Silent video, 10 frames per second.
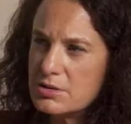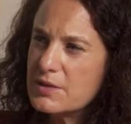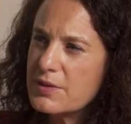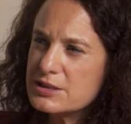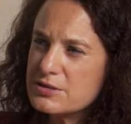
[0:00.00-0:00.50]

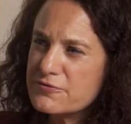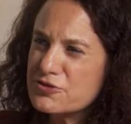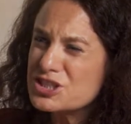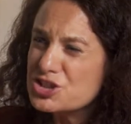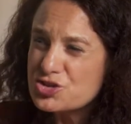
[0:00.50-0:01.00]
think there's a
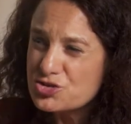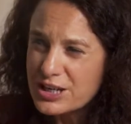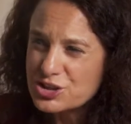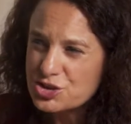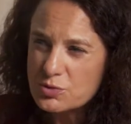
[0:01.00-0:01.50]

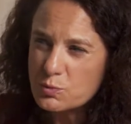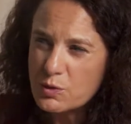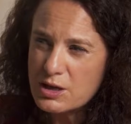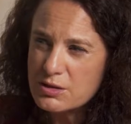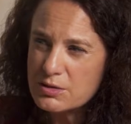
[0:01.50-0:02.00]
frustration
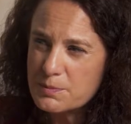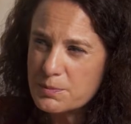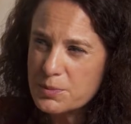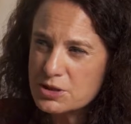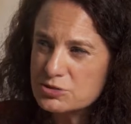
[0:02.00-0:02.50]
with
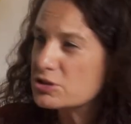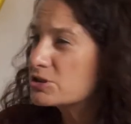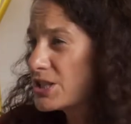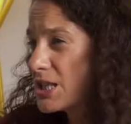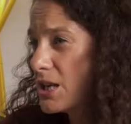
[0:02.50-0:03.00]

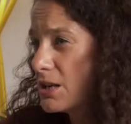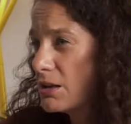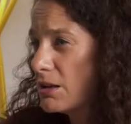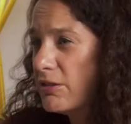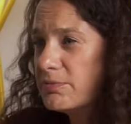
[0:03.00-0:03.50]
bureaucracy
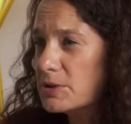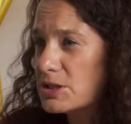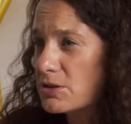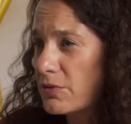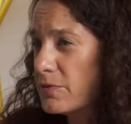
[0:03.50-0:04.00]
and
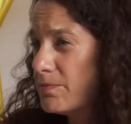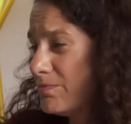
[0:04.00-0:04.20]
governments off